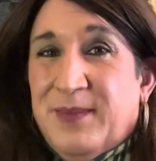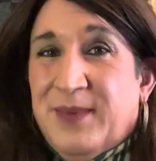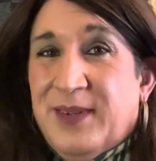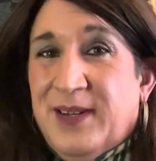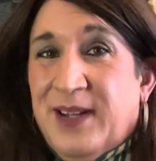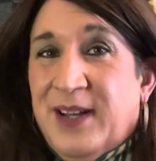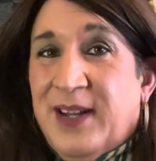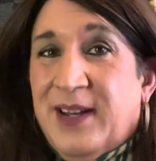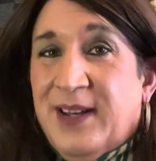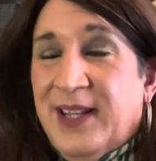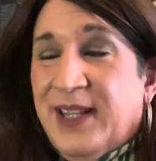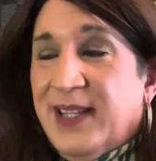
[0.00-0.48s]

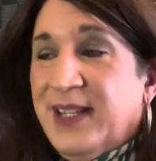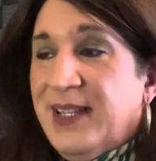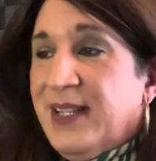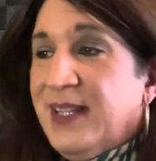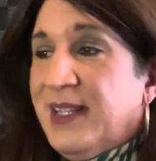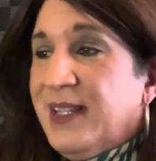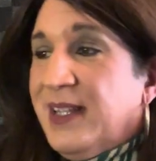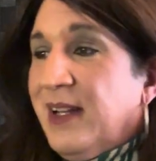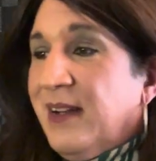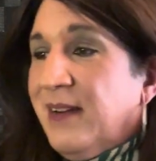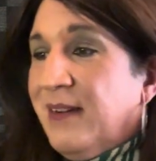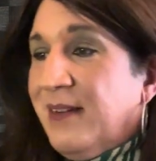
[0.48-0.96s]
not
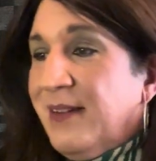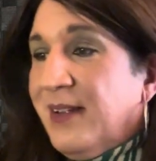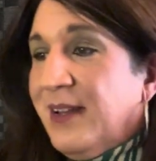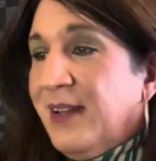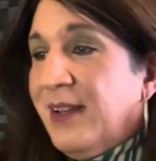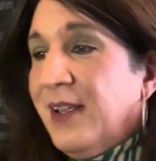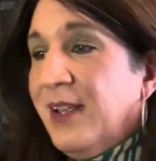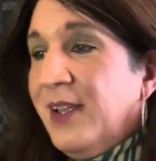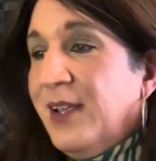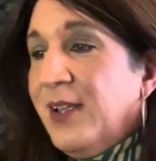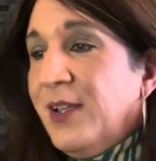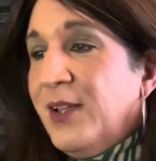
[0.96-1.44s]
necessarily,
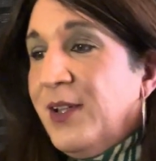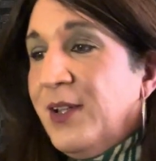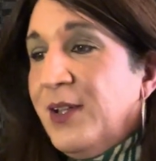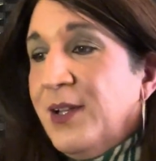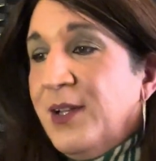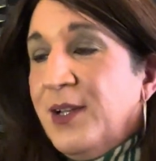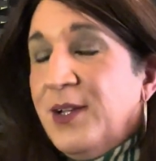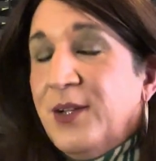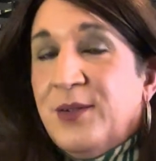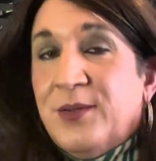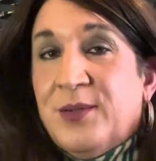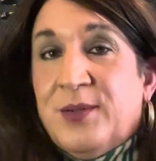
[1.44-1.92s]

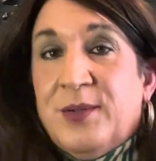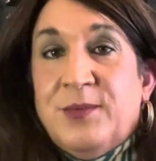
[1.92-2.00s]
to